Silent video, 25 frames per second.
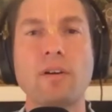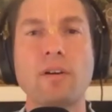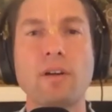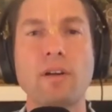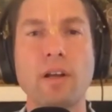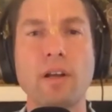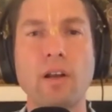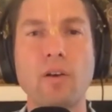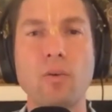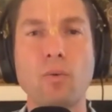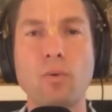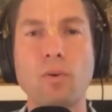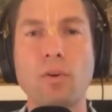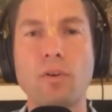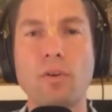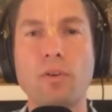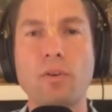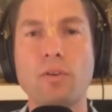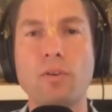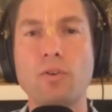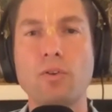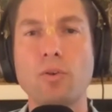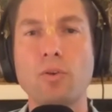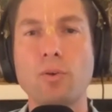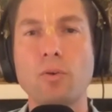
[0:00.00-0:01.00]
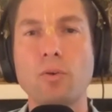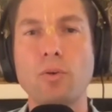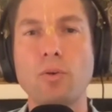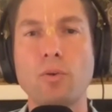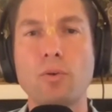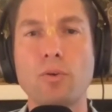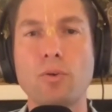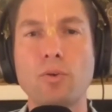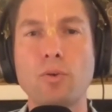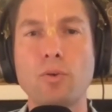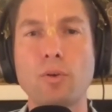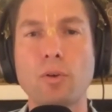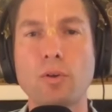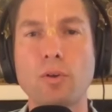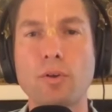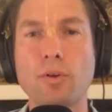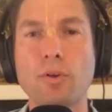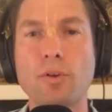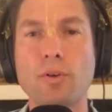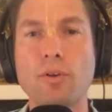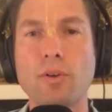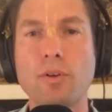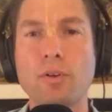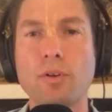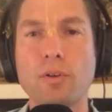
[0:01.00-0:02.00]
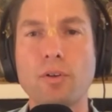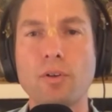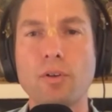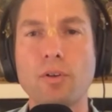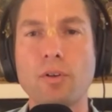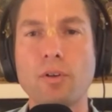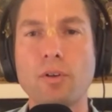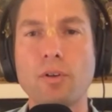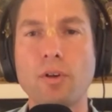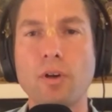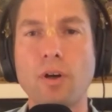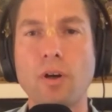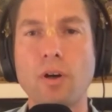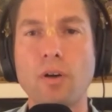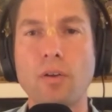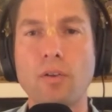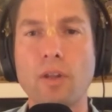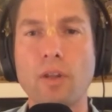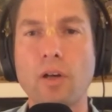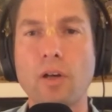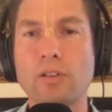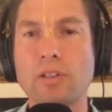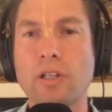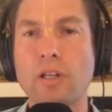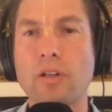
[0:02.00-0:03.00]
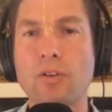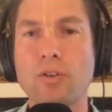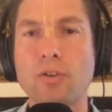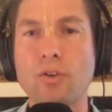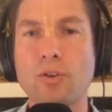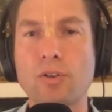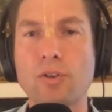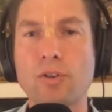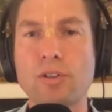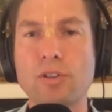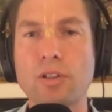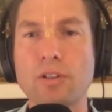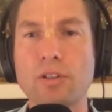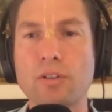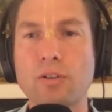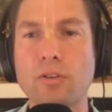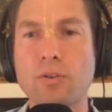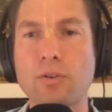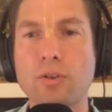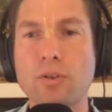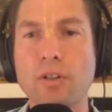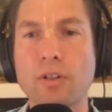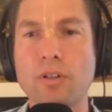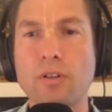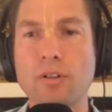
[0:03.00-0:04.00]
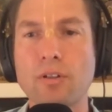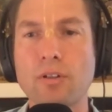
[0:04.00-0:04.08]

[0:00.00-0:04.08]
And you learned, now is that a nursing degree?